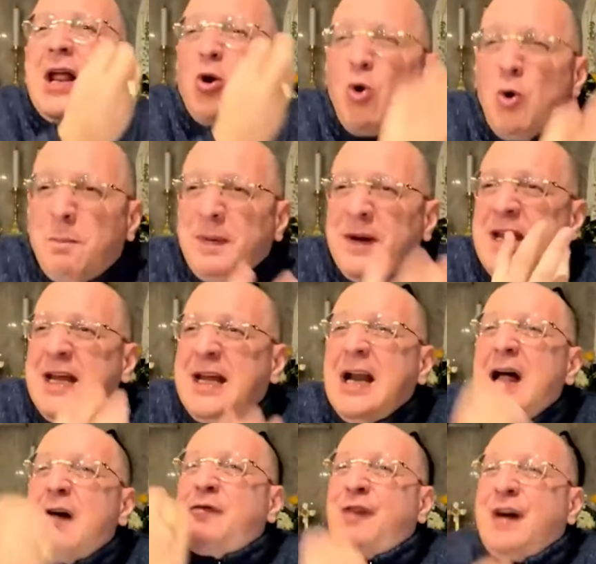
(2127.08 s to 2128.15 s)
This power
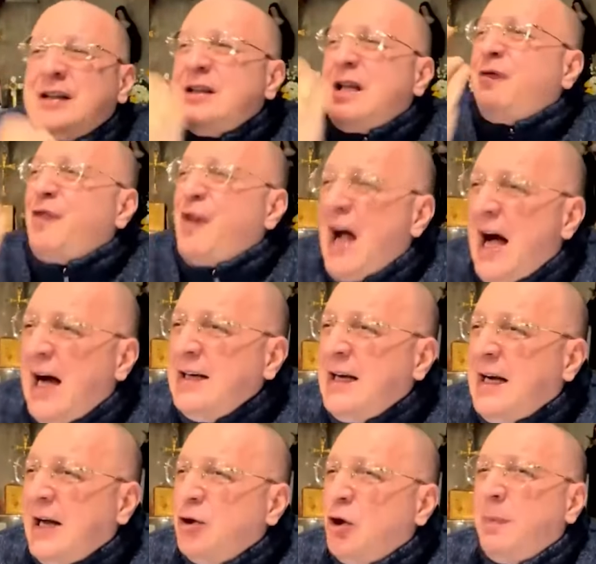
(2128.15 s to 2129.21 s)
keeps them in check.
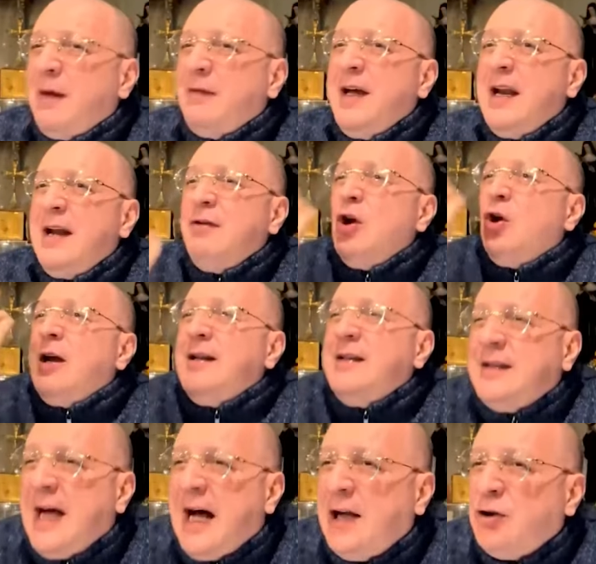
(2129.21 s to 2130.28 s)
He
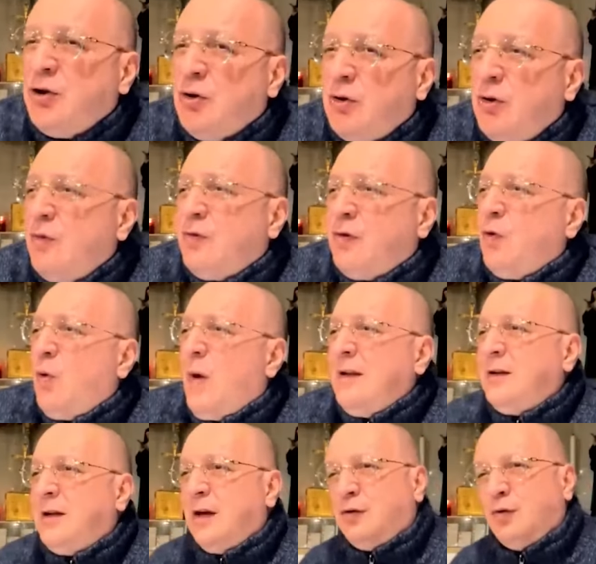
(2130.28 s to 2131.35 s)
dominates them. He
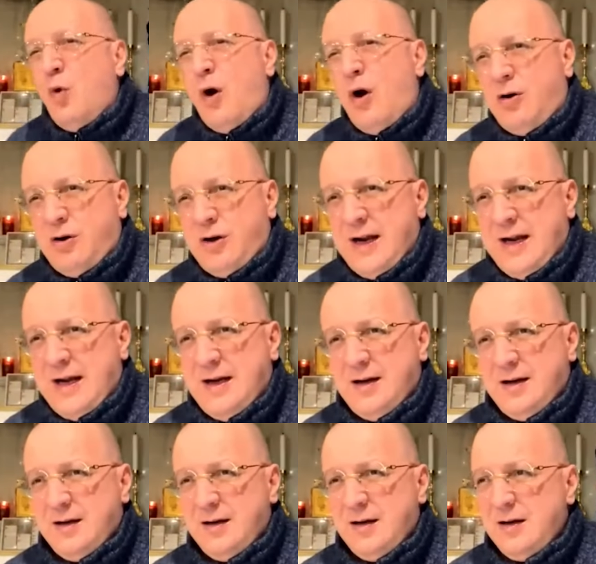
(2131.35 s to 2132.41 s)
subjugates them
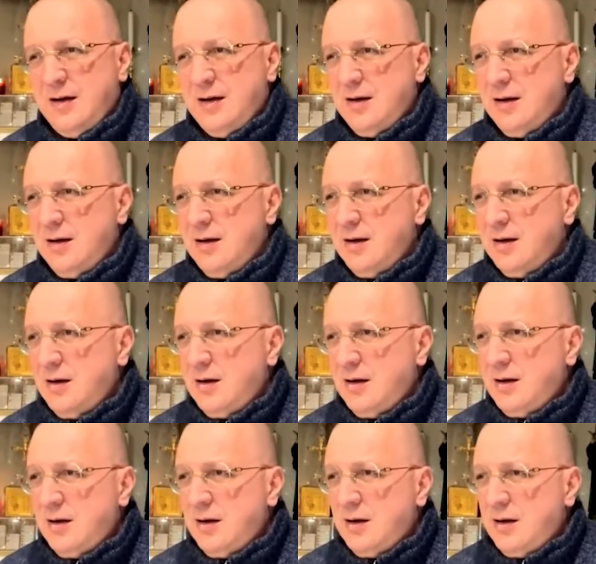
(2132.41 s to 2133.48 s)
with his preternatural
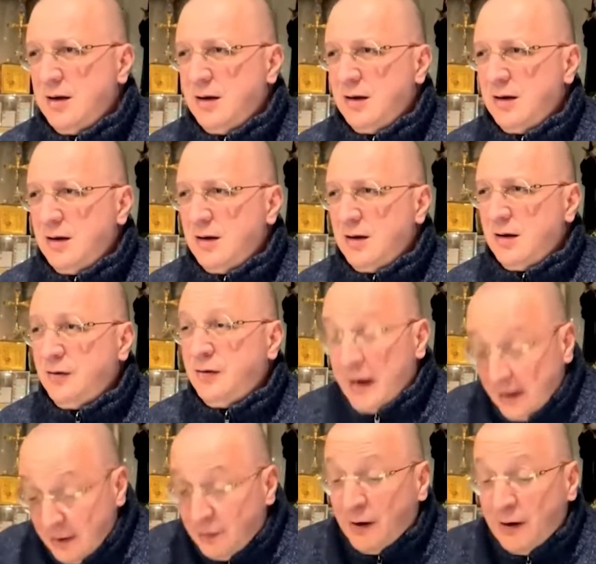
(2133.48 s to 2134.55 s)
powers.
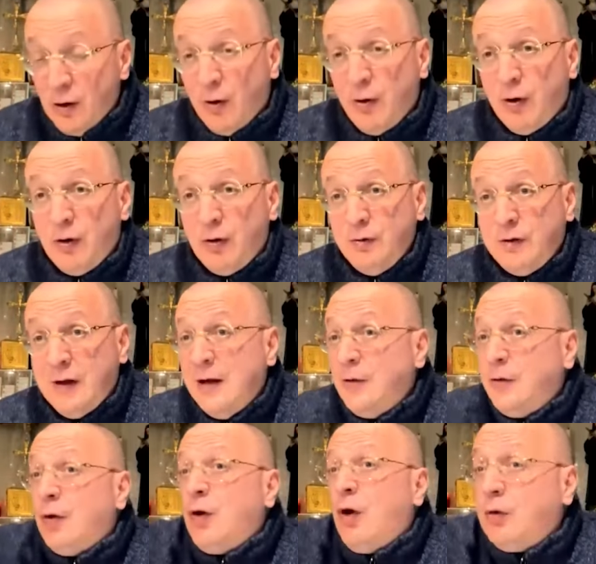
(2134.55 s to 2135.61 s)
And if
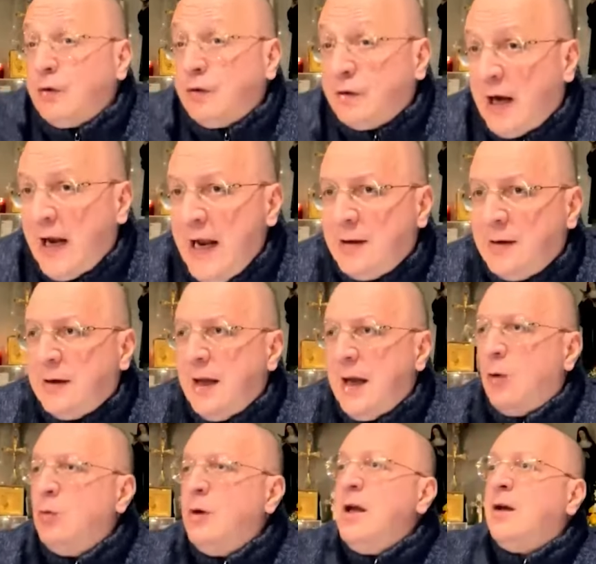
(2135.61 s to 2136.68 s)
one or two or three or
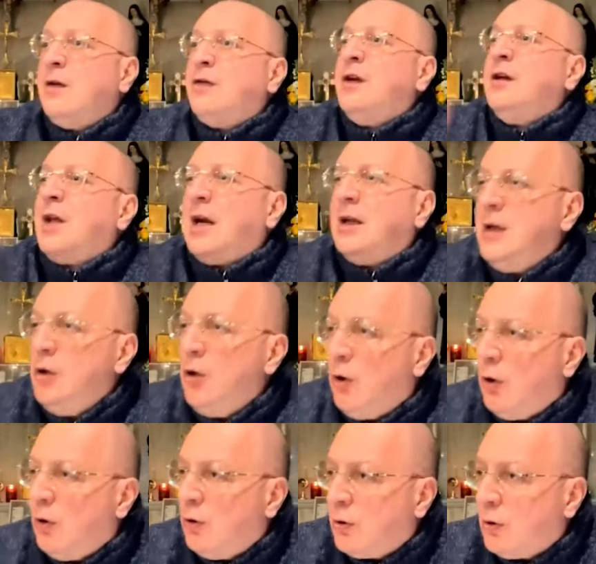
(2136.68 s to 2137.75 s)
a couple thousand
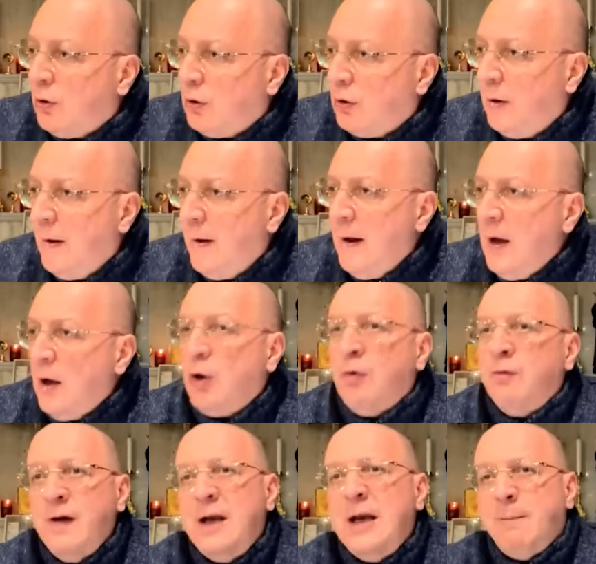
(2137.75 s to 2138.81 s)
escape the power of the false
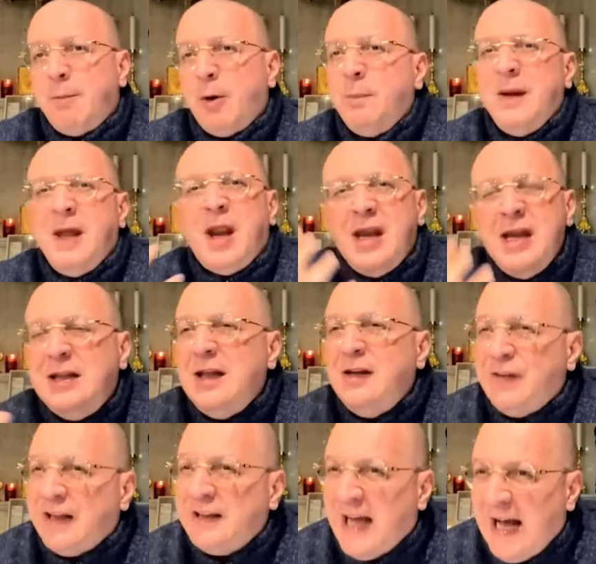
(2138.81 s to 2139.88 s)
prophet,
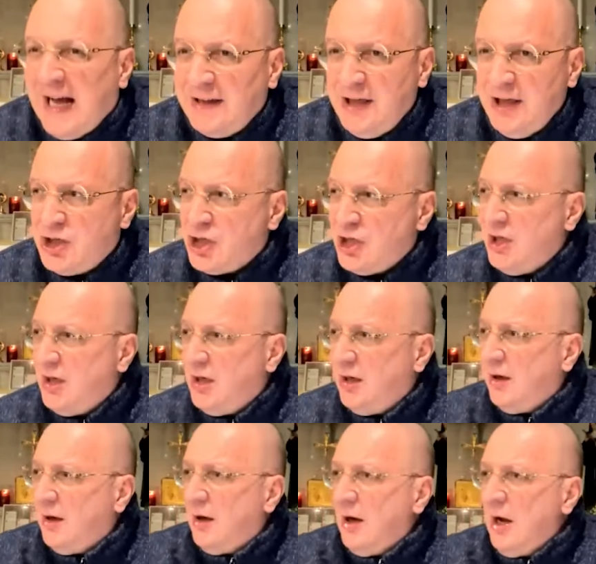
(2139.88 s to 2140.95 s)
they pay for it with
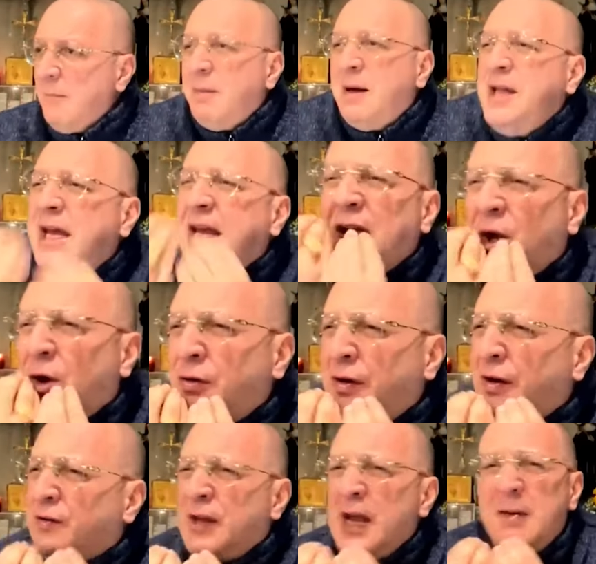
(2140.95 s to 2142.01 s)
excommunications and
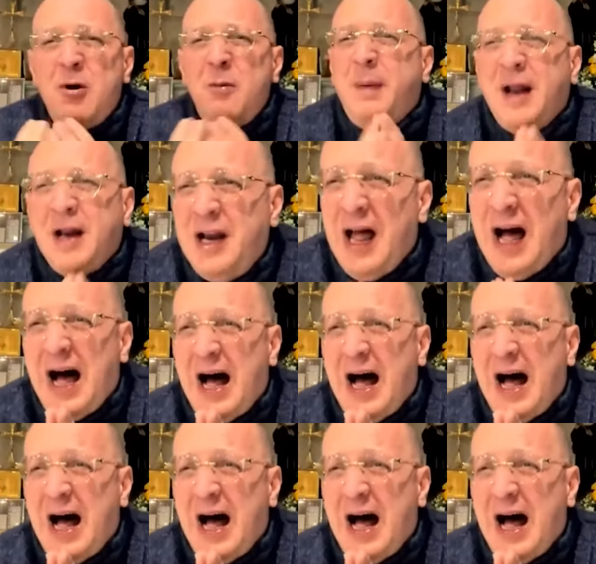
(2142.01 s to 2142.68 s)
condemnations